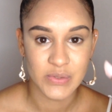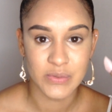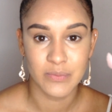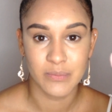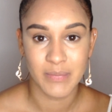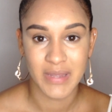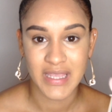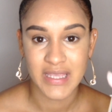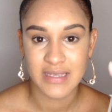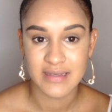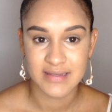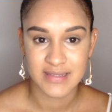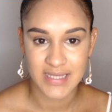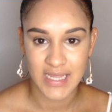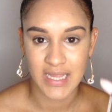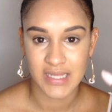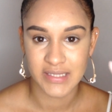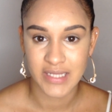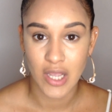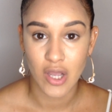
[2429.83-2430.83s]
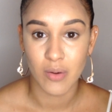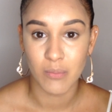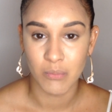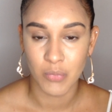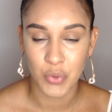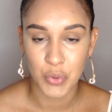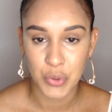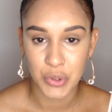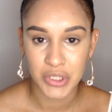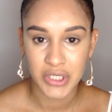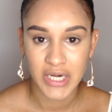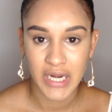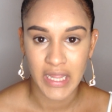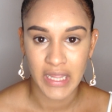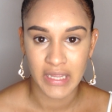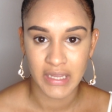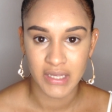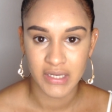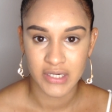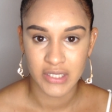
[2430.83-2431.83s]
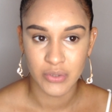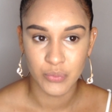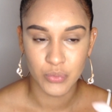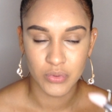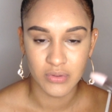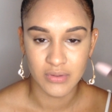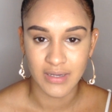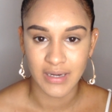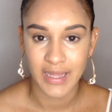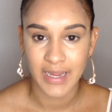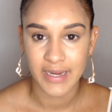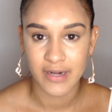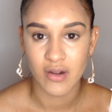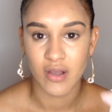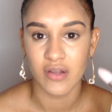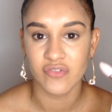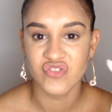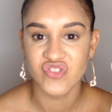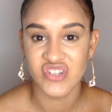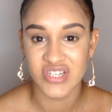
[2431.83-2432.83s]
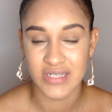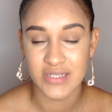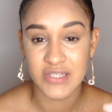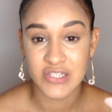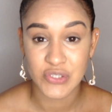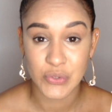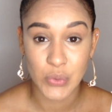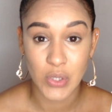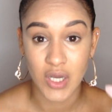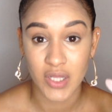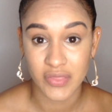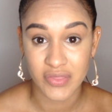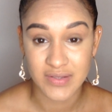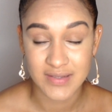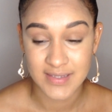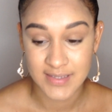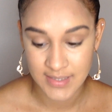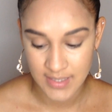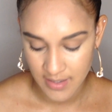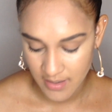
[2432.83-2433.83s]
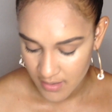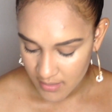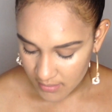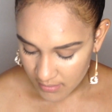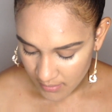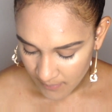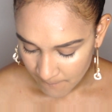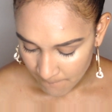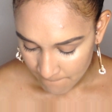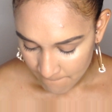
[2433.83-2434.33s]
It will make it stand out more, and it will glide on gentle on the skin.